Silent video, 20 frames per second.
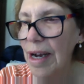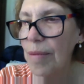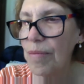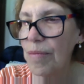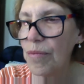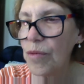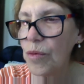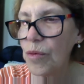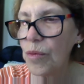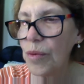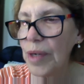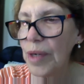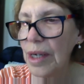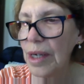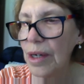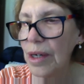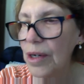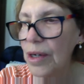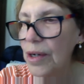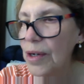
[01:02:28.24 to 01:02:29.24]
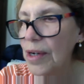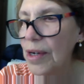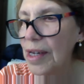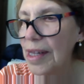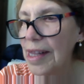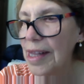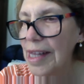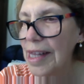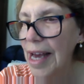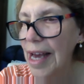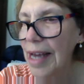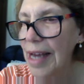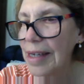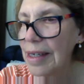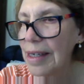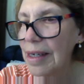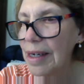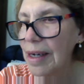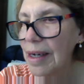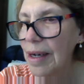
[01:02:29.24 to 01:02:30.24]
we heard that
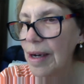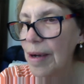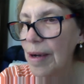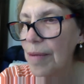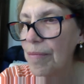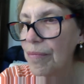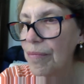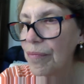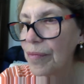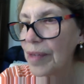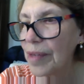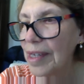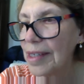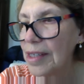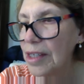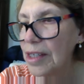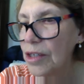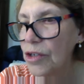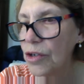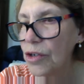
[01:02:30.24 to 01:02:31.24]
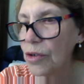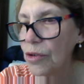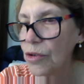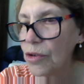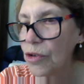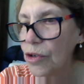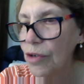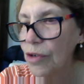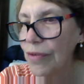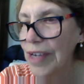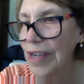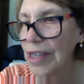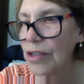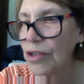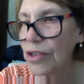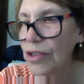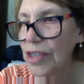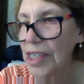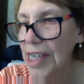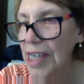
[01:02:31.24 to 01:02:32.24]
the digital surveys
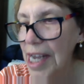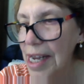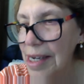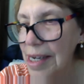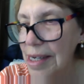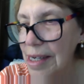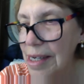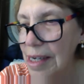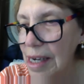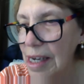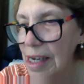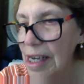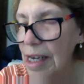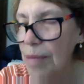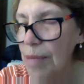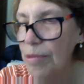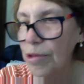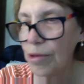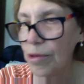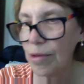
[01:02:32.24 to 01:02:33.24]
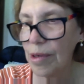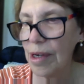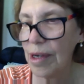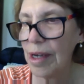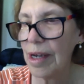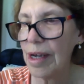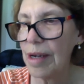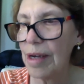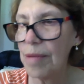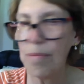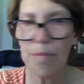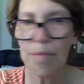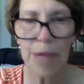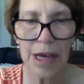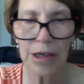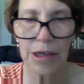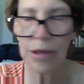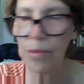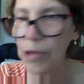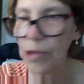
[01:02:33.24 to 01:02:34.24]
are 10 times
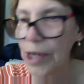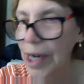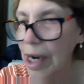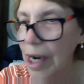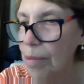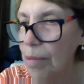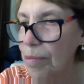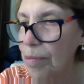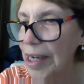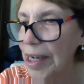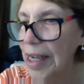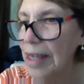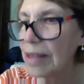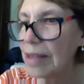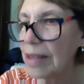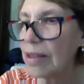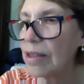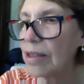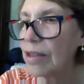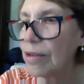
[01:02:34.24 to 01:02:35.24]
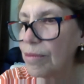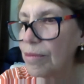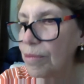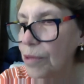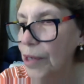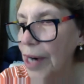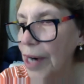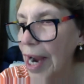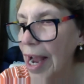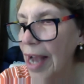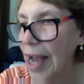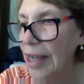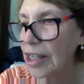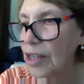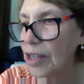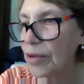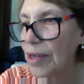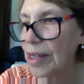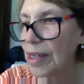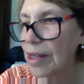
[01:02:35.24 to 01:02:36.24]
better, more comprehensive, more
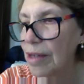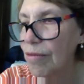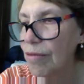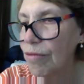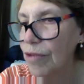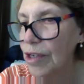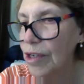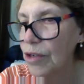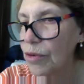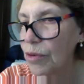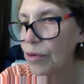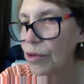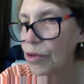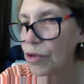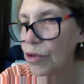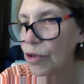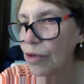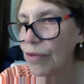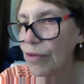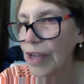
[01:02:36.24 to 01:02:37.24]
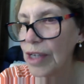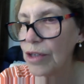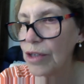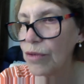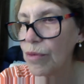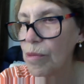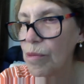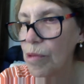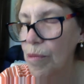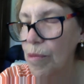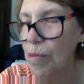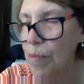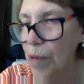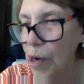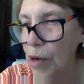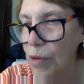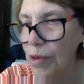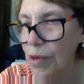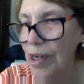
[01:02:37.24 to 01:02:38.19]
accurate than visual surveys from a boat,